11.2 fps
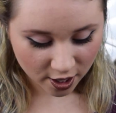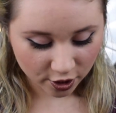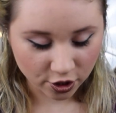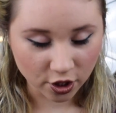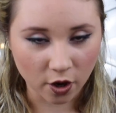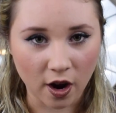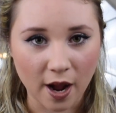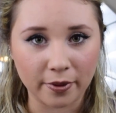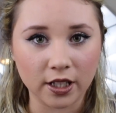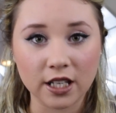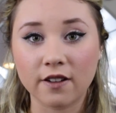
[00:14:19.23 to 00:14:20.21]
So I
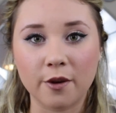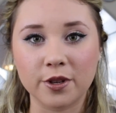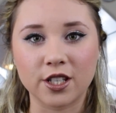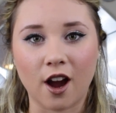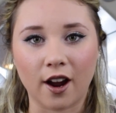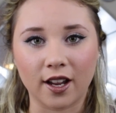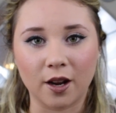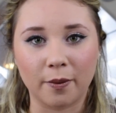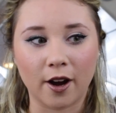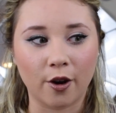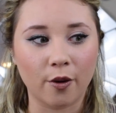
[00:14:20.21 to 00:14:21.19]
believe I was talking
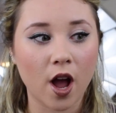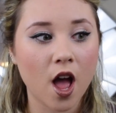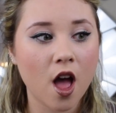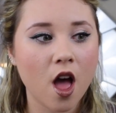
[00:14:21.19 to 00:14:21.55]
about,